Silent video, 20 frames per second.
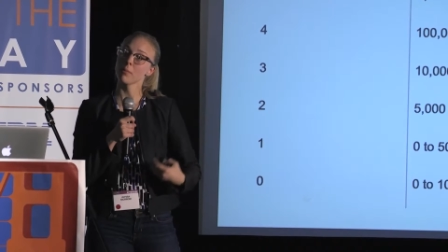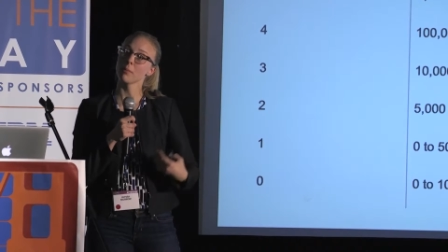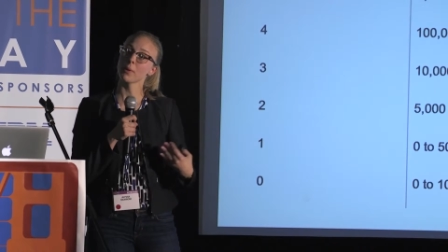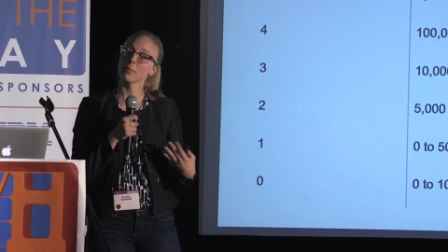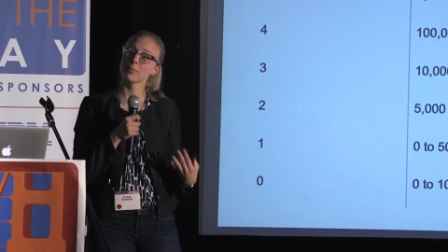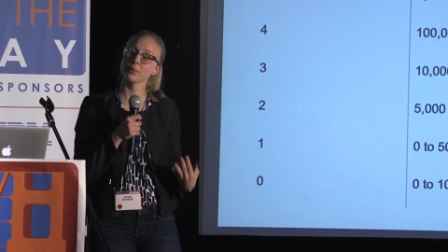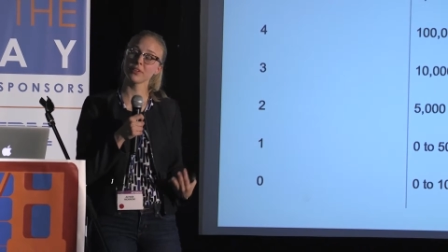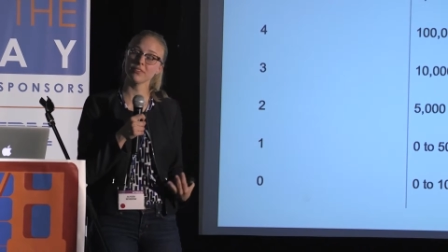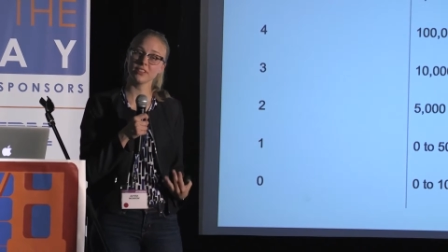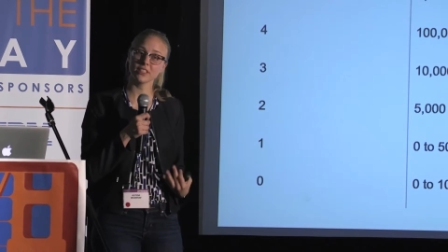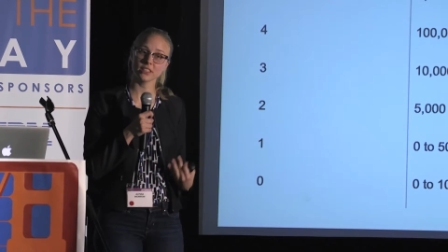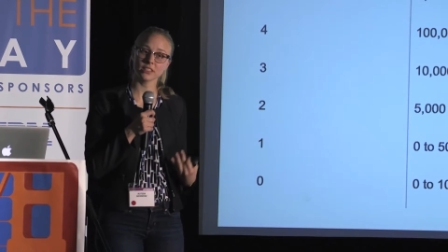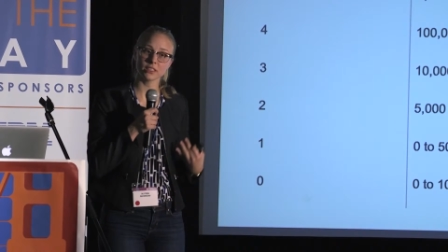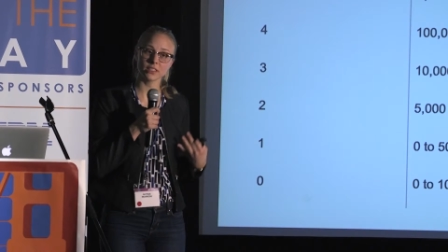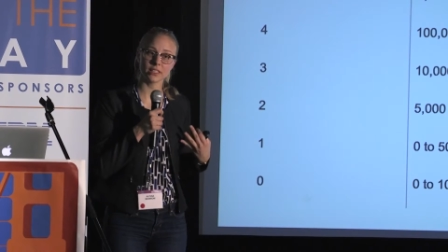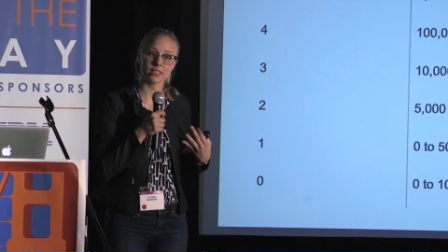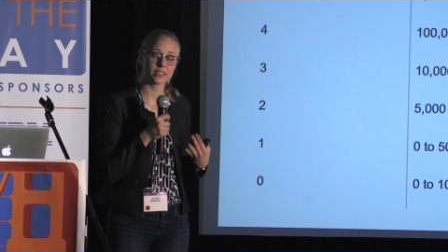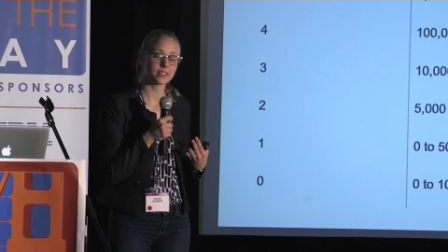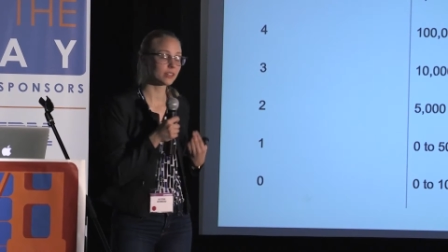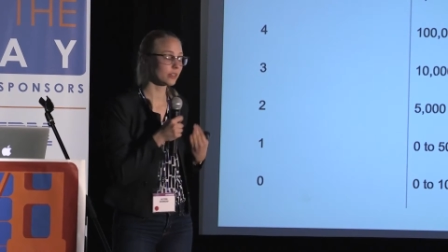but
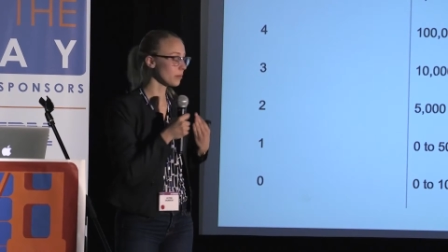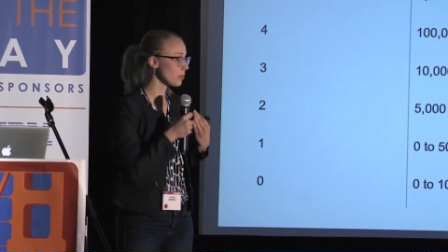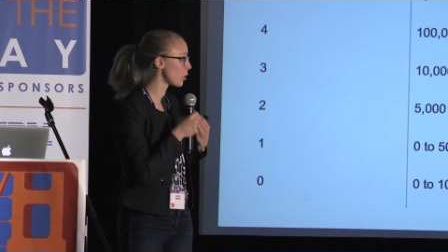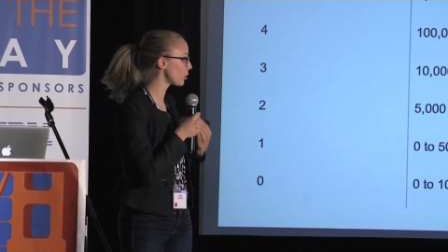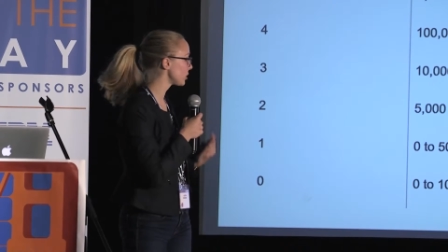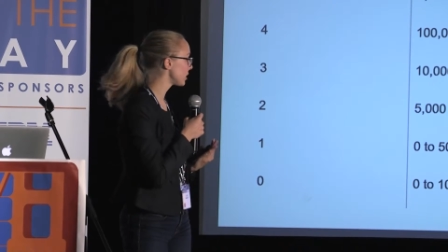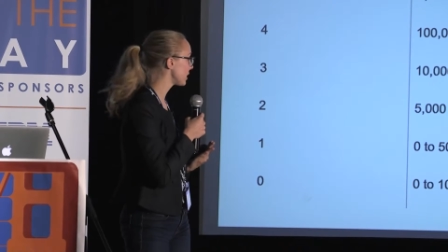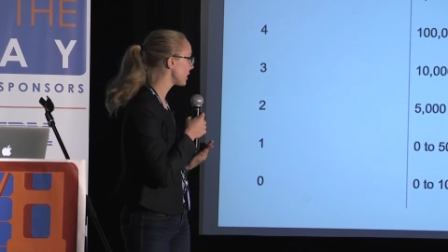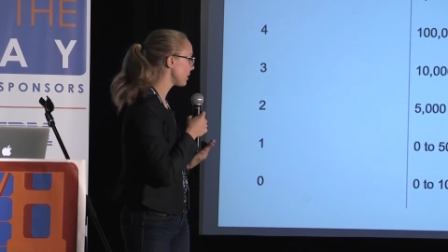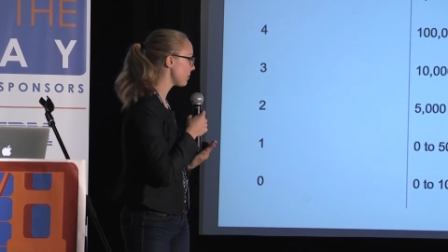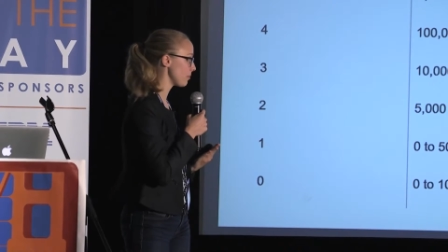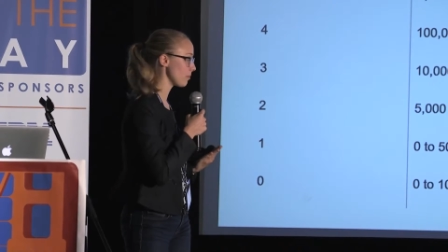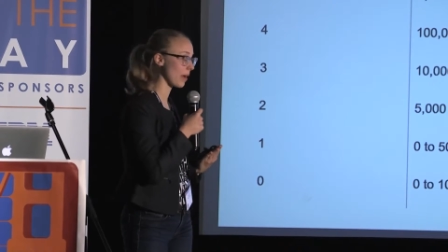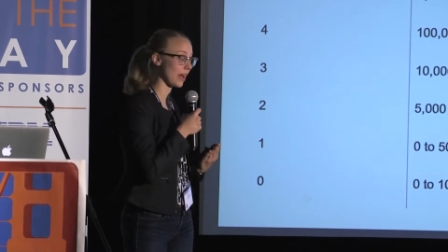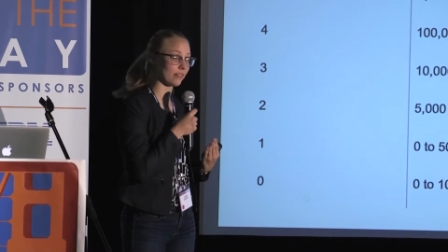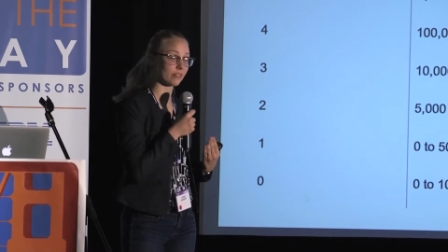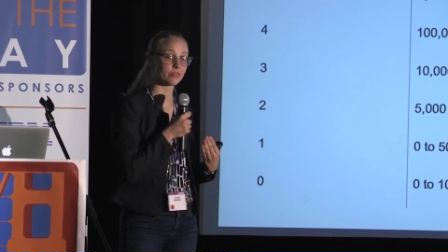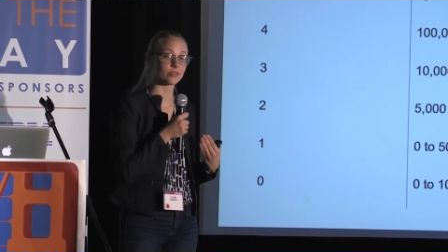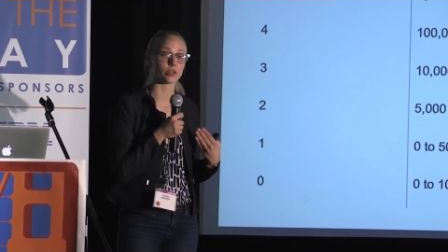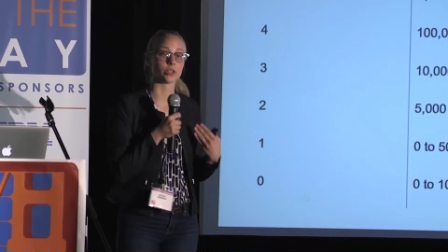previously they're mostly
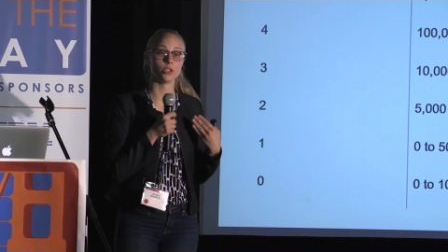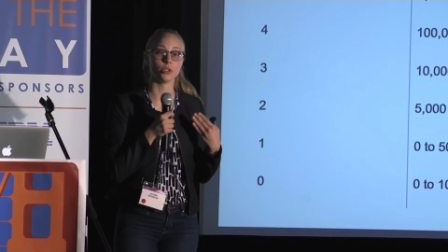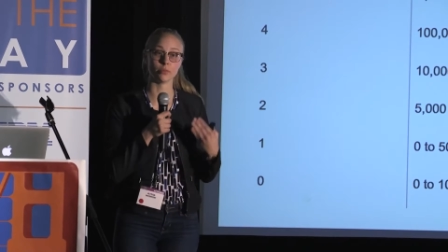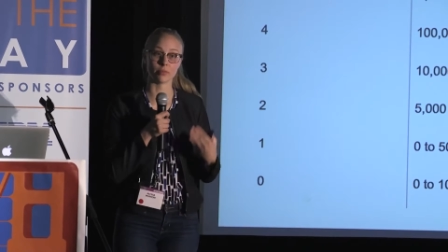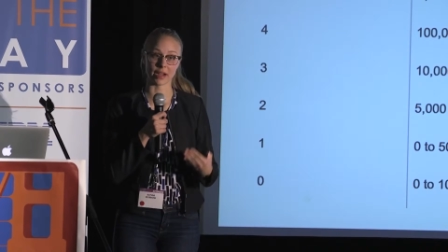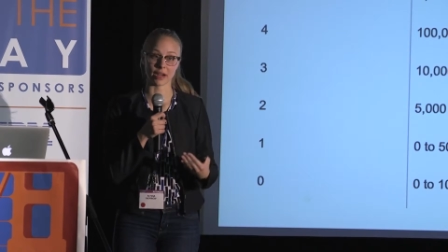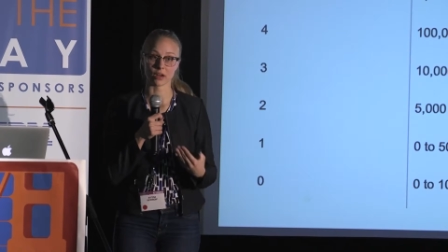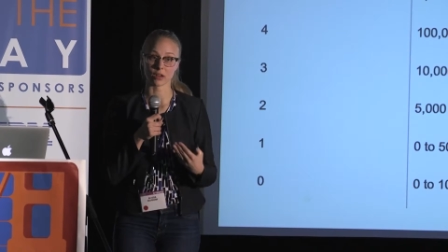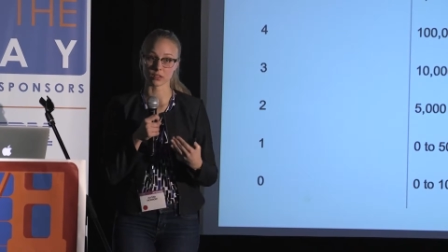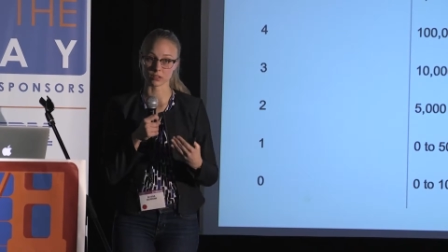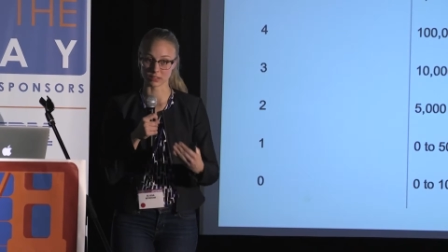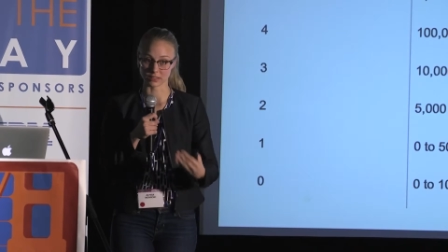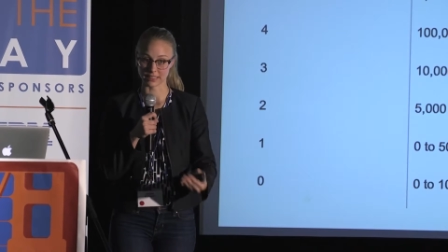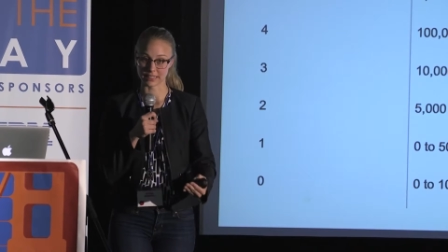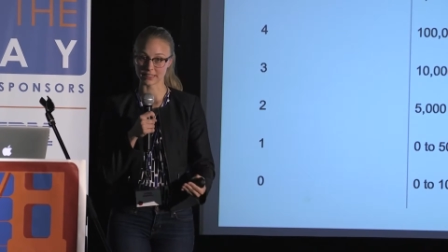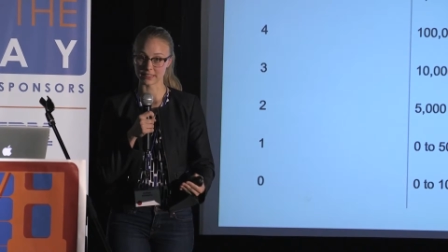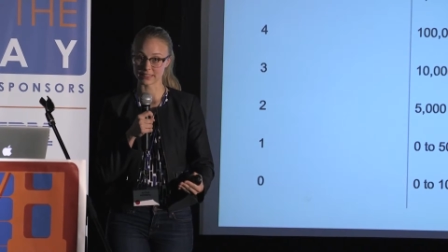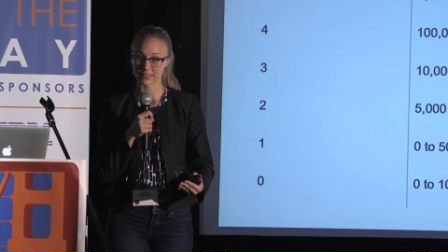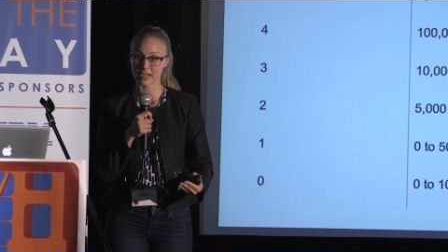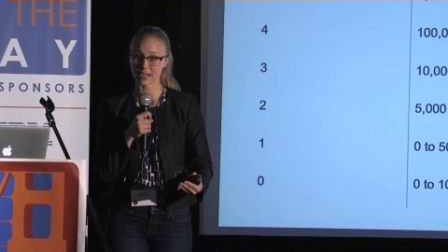meant for numerical
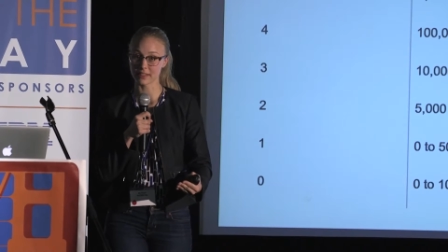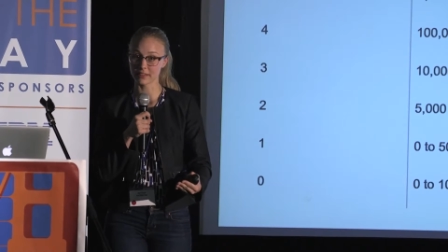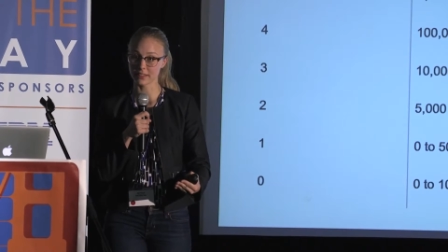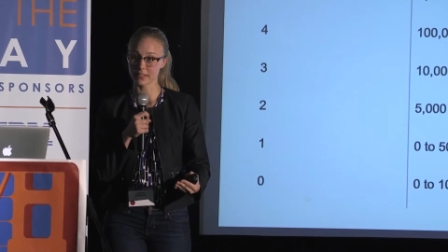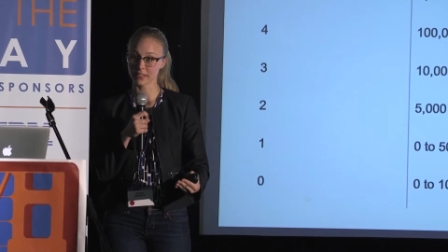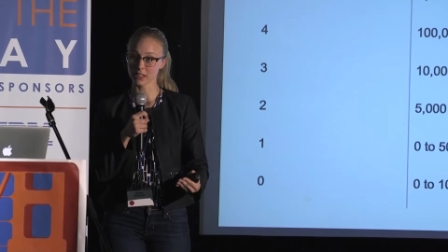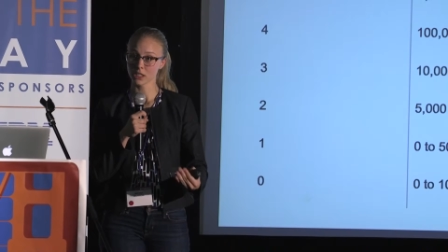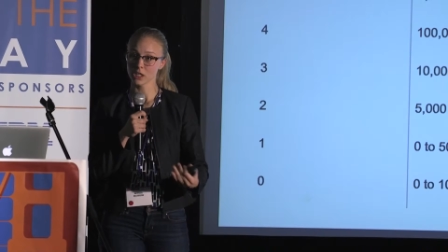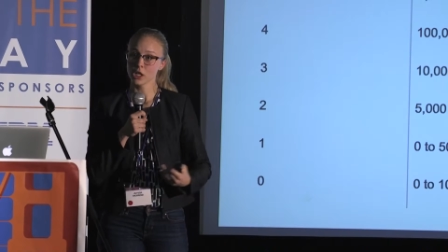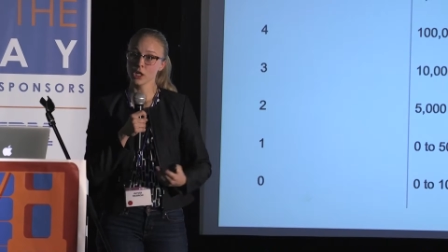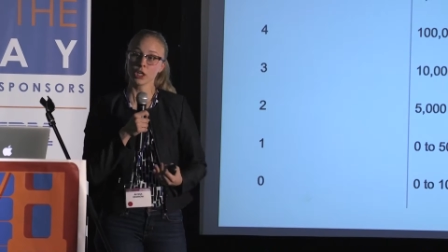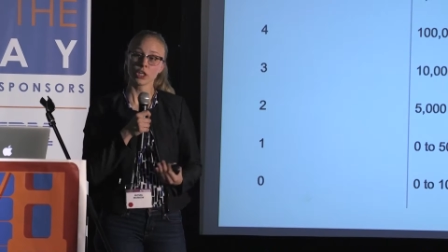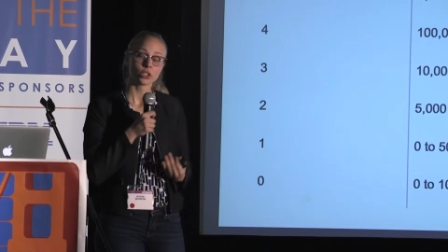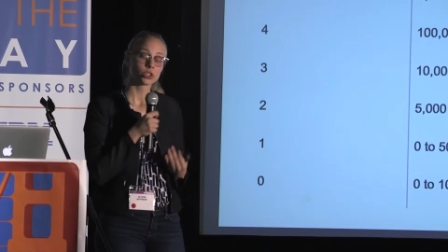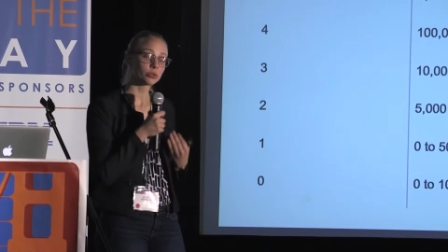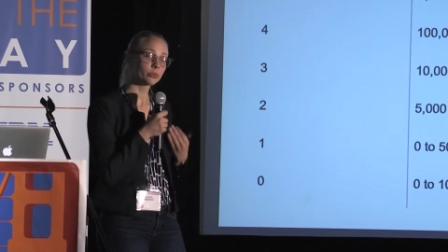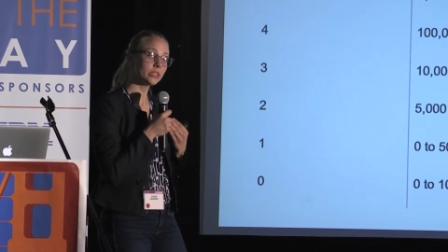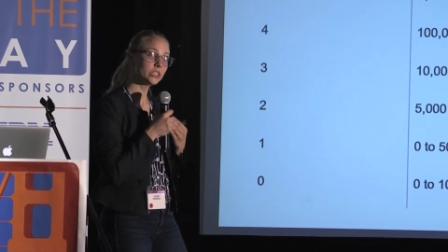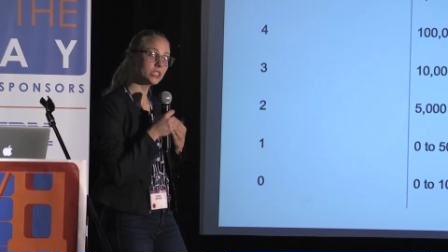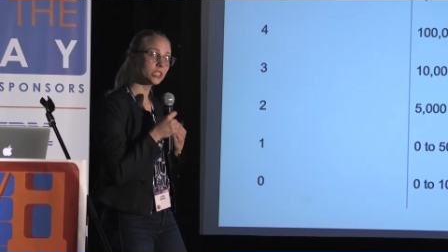data tiling.
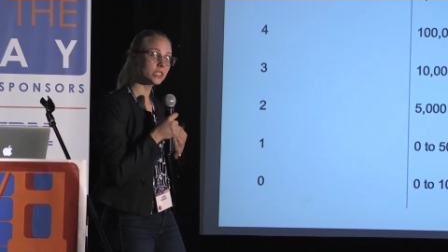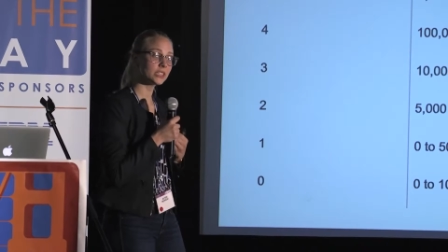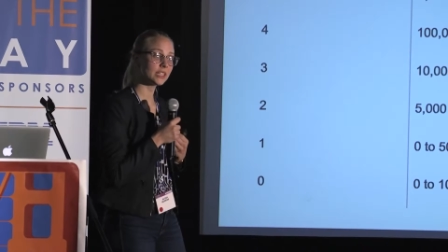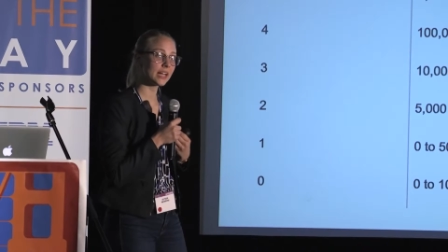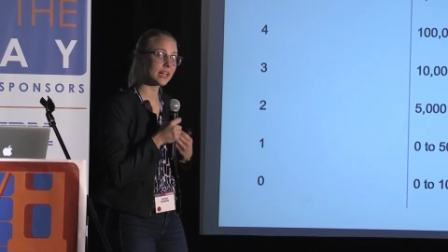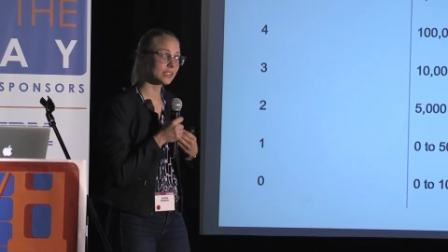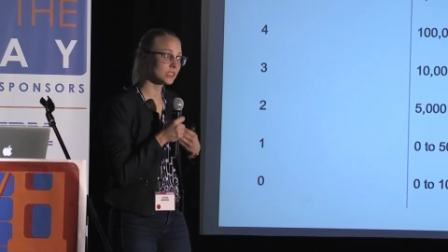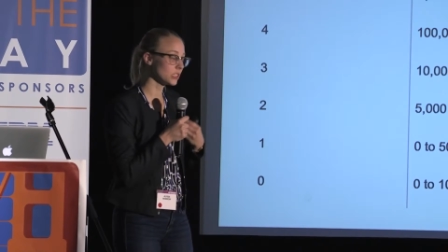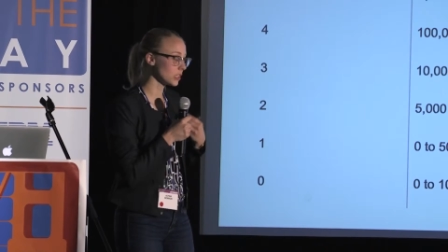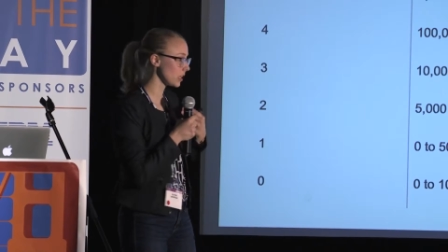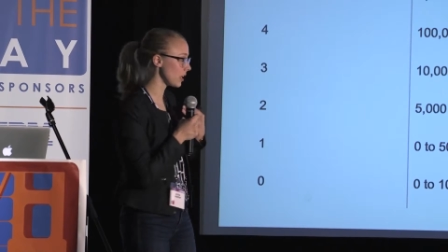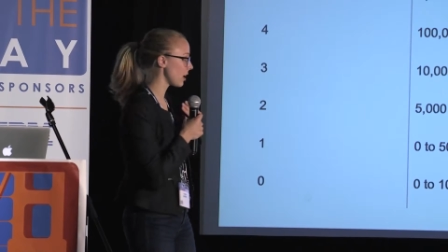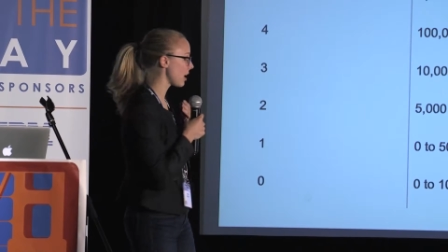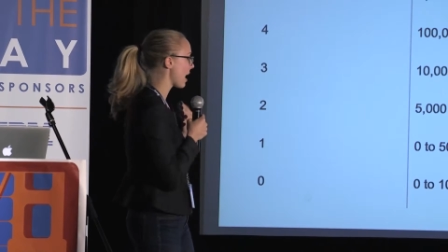So we just had to